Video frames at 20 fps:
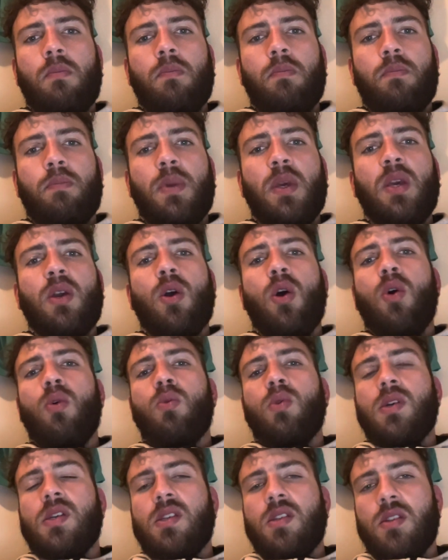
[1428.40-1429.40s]
be
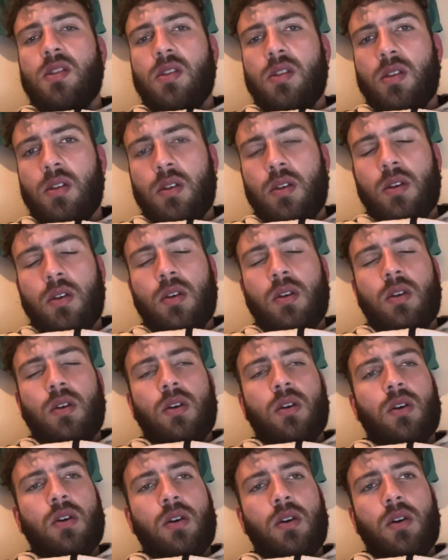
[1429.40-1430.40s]
always
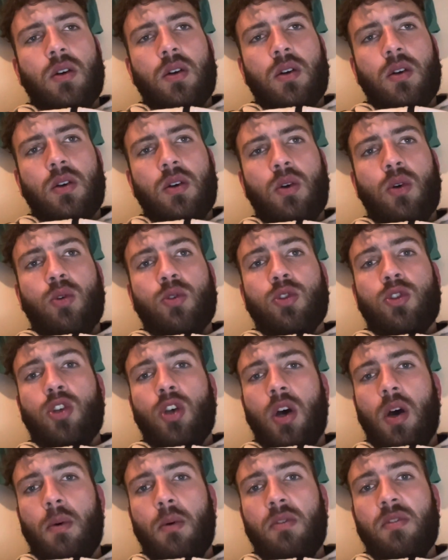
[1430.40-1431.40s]
on
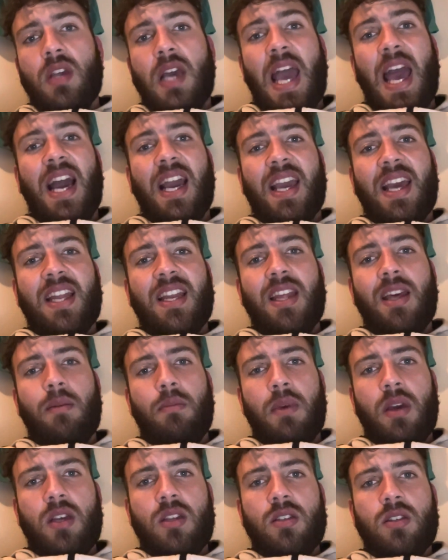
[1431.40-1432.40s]
top of the
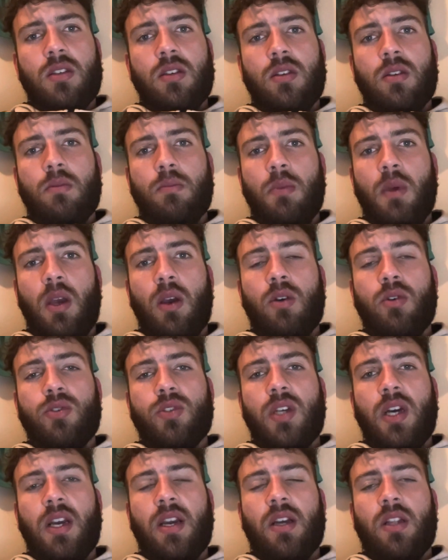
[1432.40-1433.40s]
academics, because
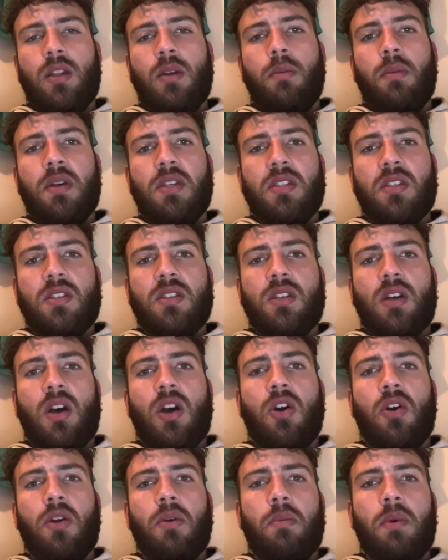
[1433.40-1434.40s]
academics
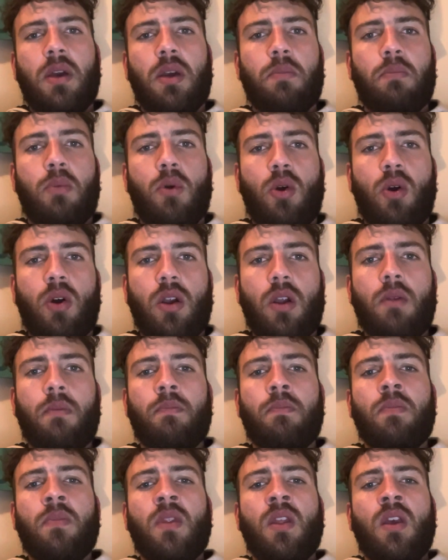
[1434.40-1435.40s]
are a big part.
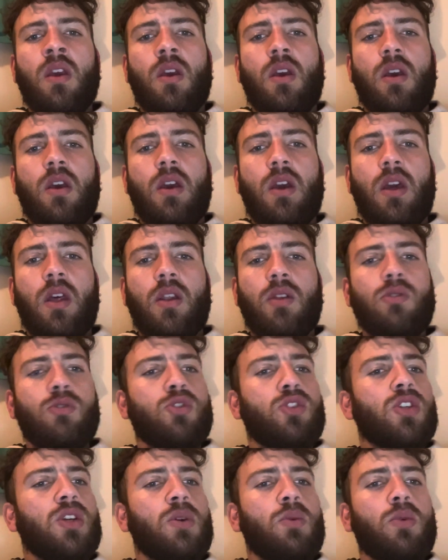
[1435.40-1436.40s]
And you
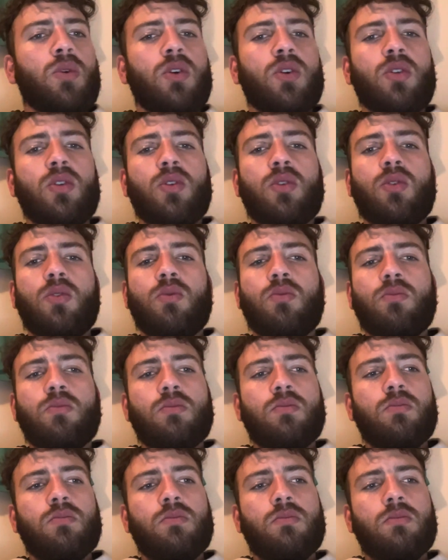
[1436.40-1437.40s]
see what
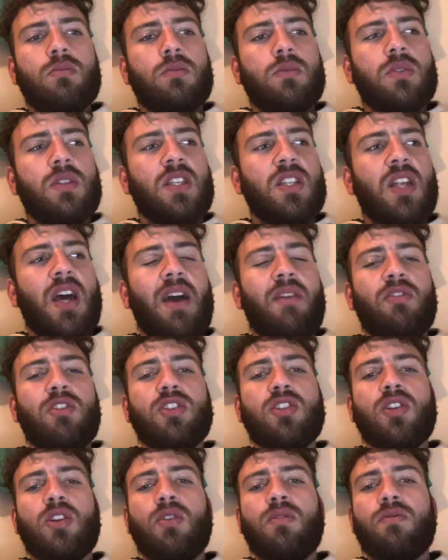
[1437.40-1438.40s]
the
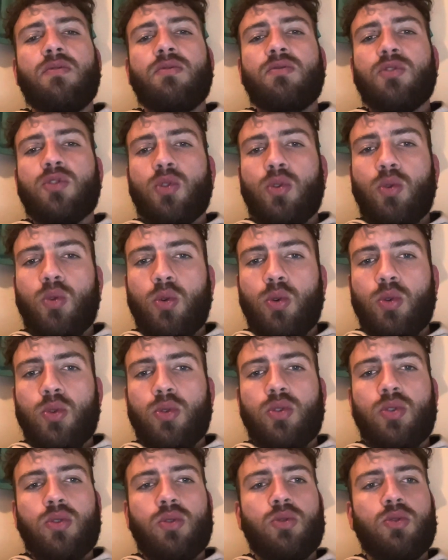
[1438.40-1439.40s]
diversity of
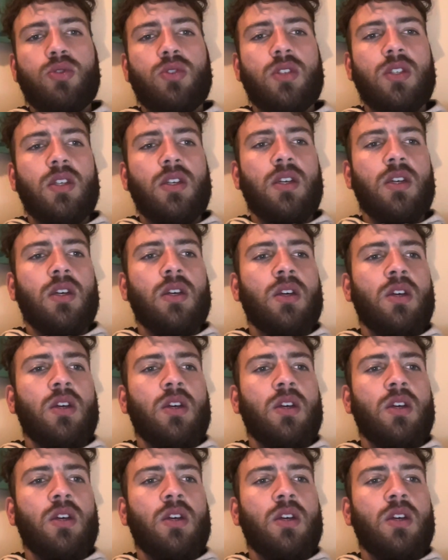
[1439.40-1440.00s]
schools, you see